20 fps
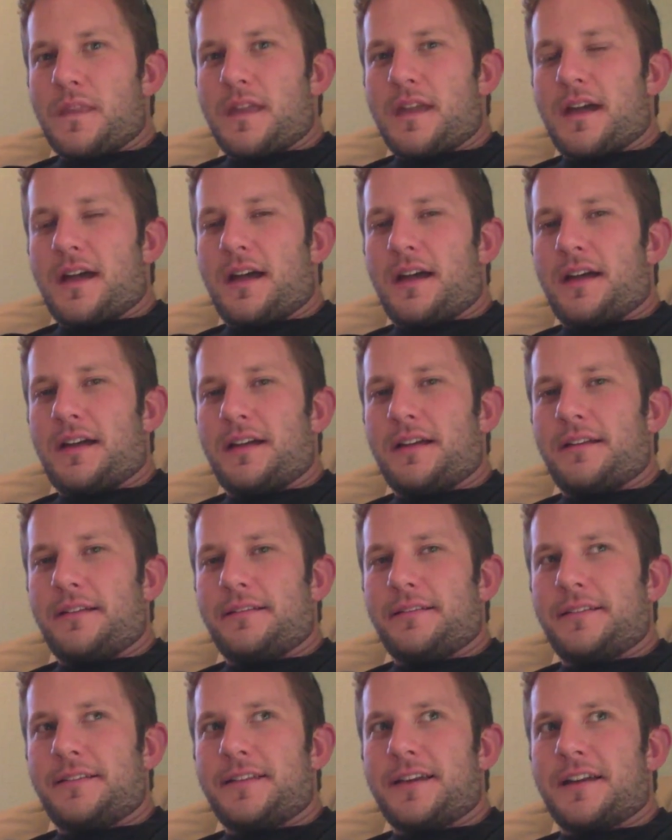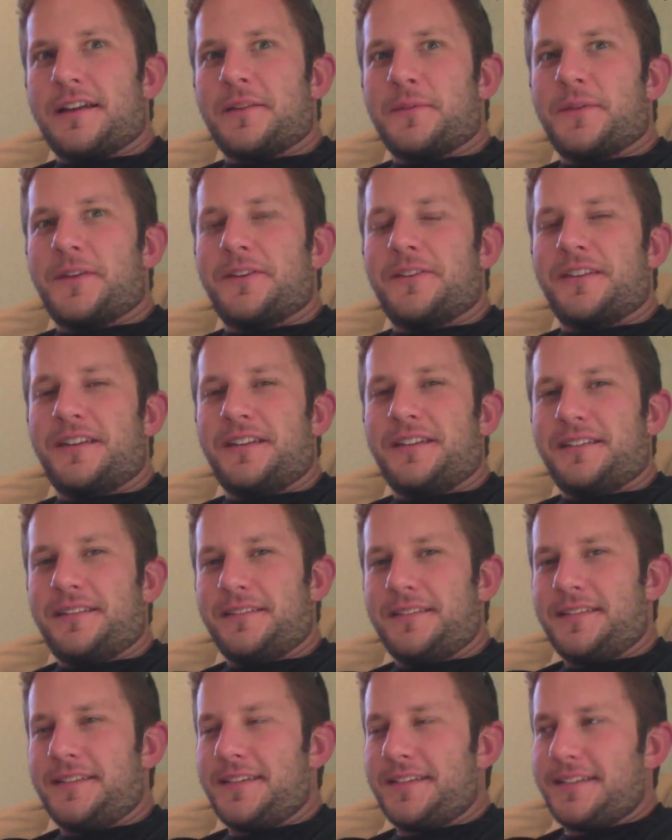The documentary
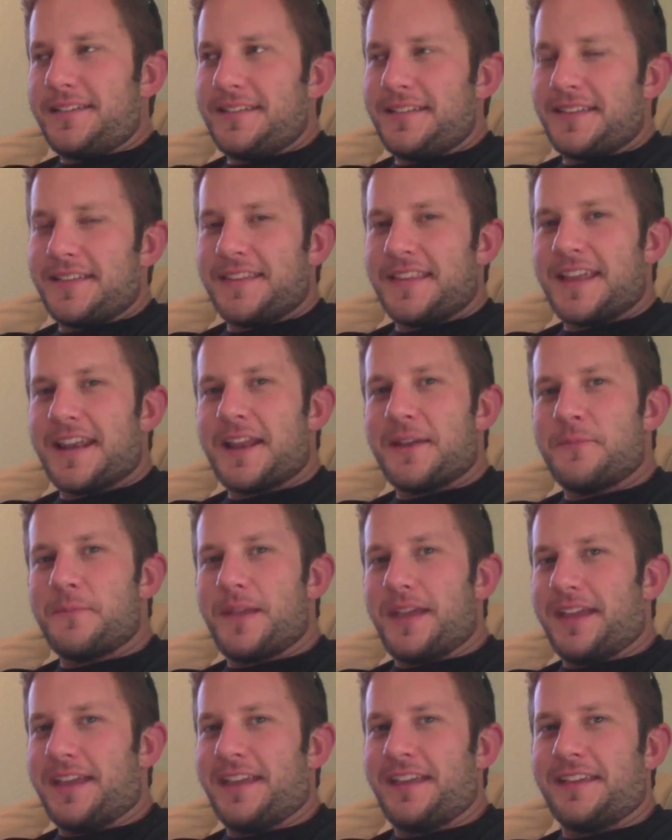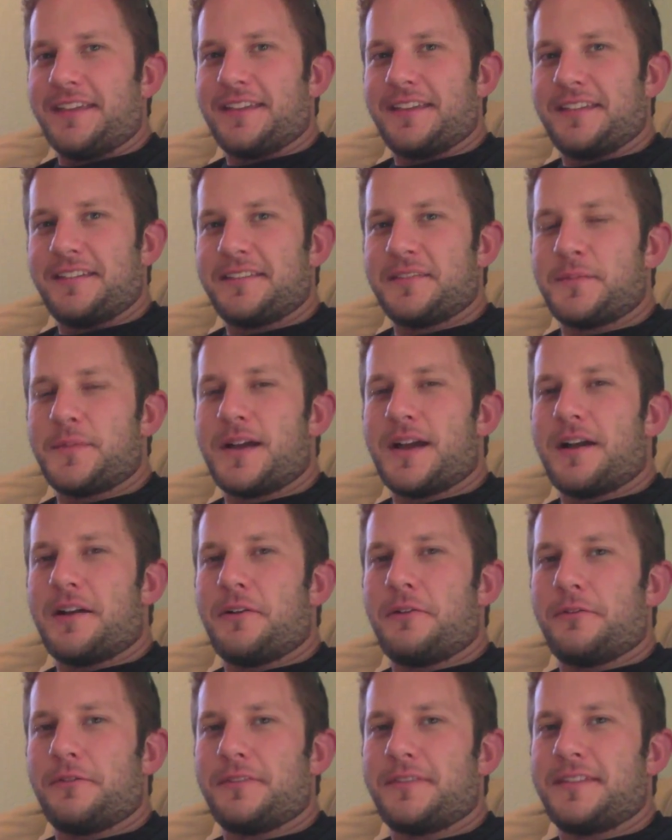that I'm making is
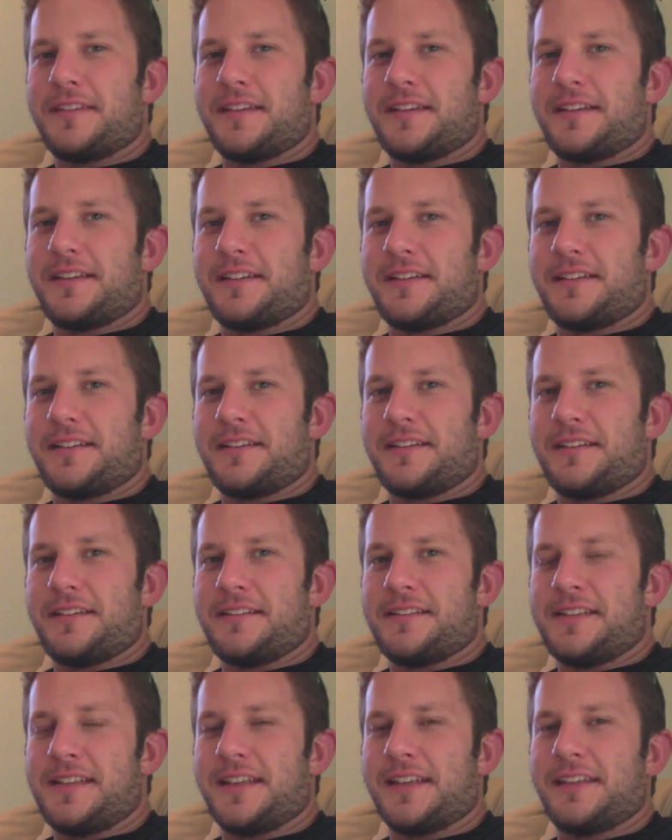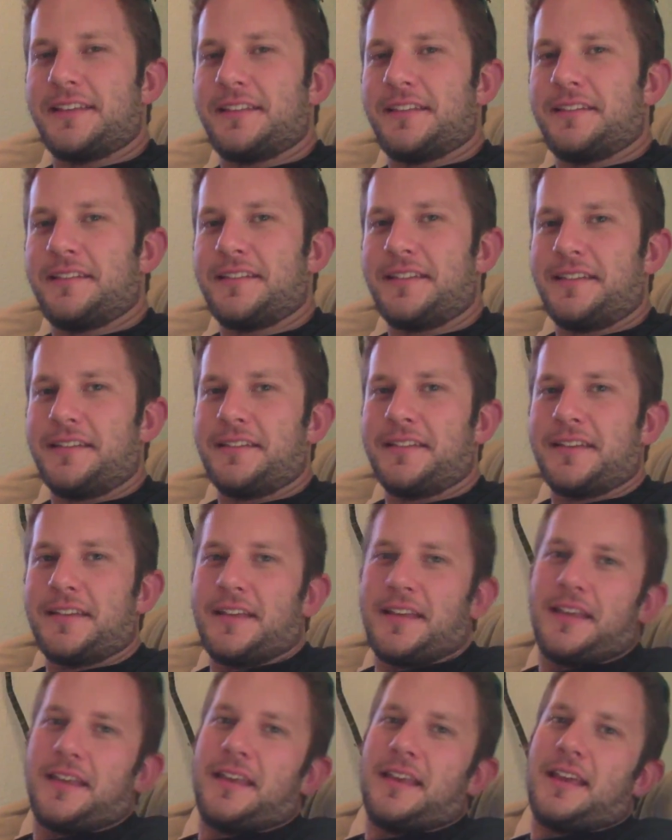about Nick and Lindsay,
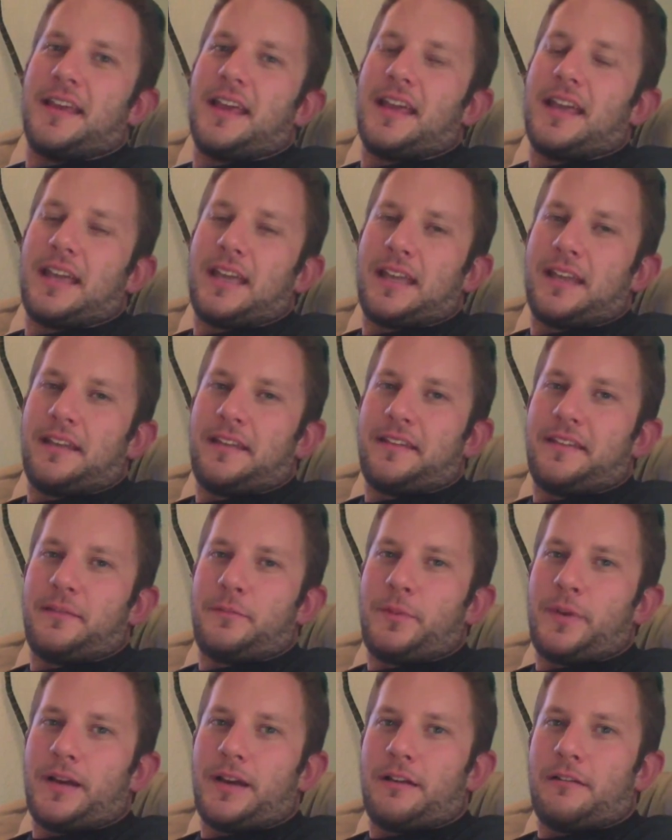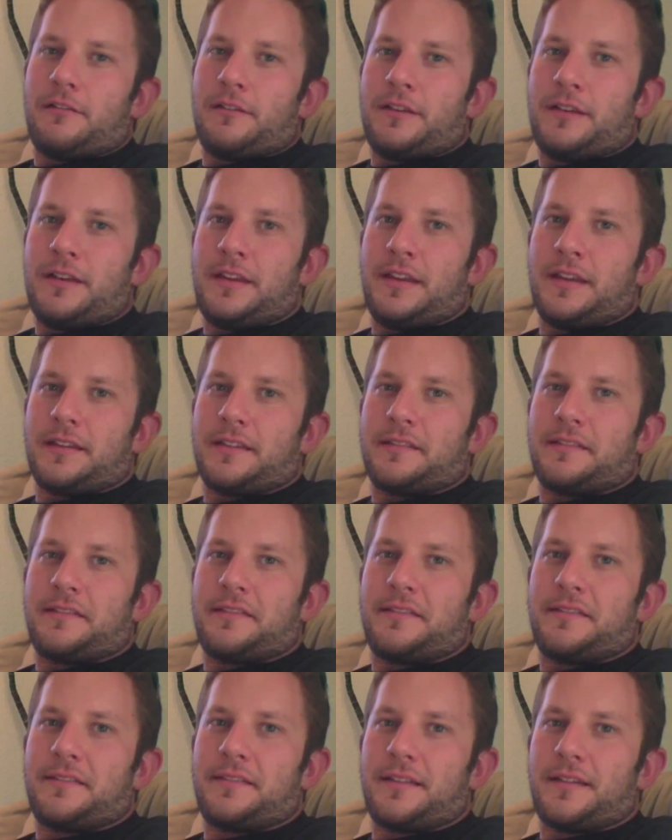and it's about
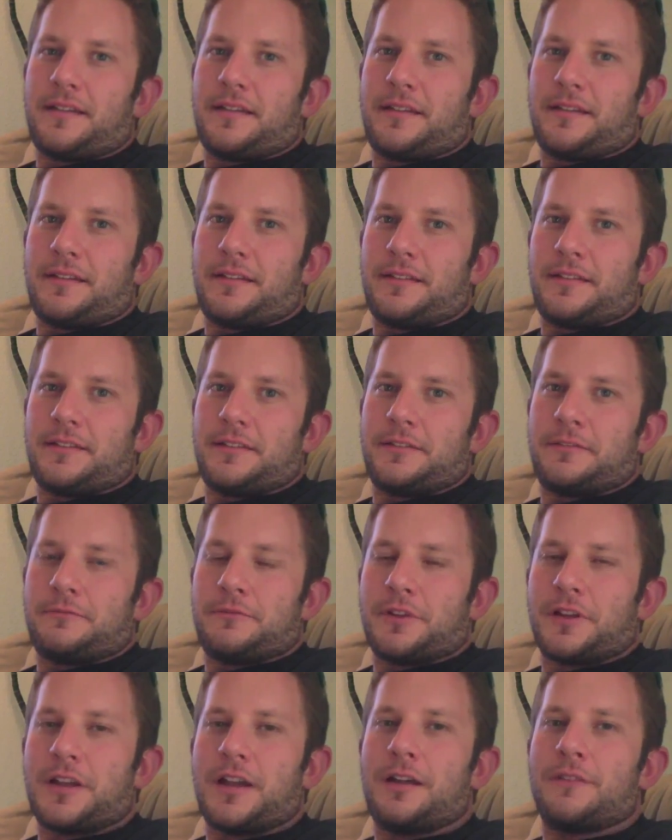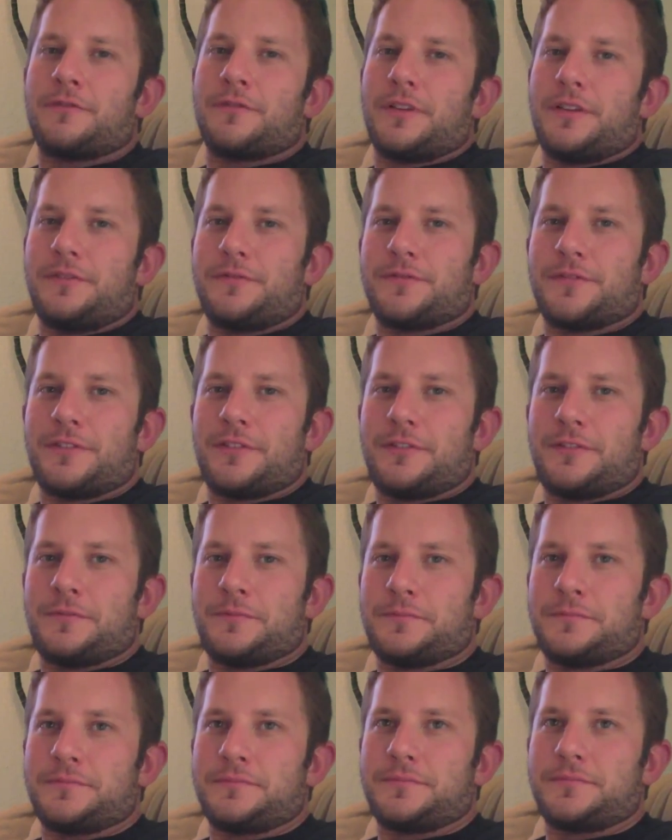Nick's recovery
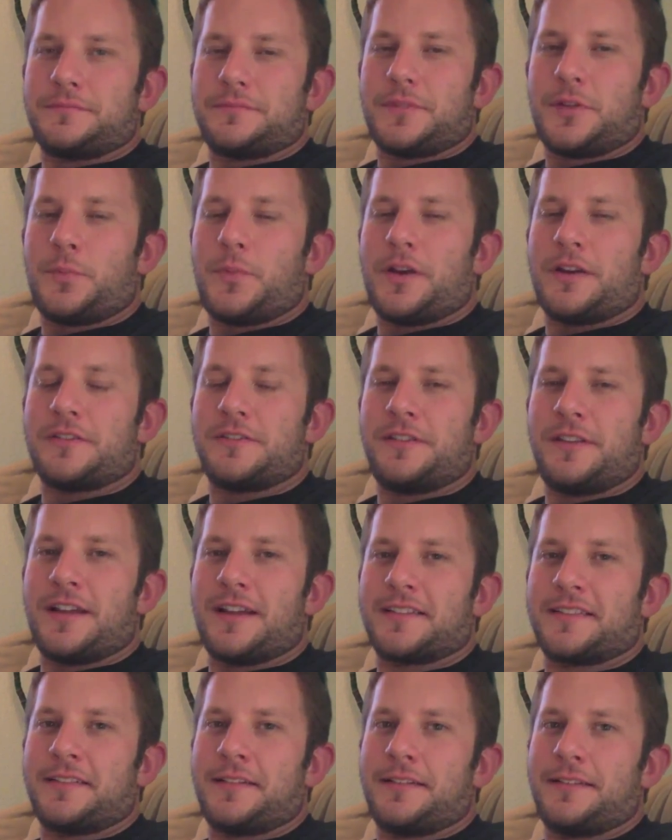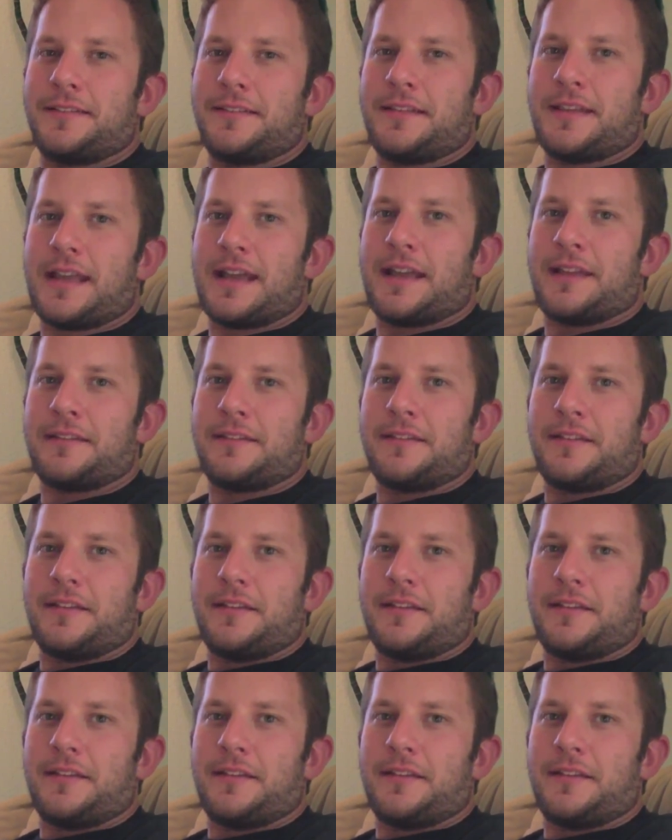from a parachute accident that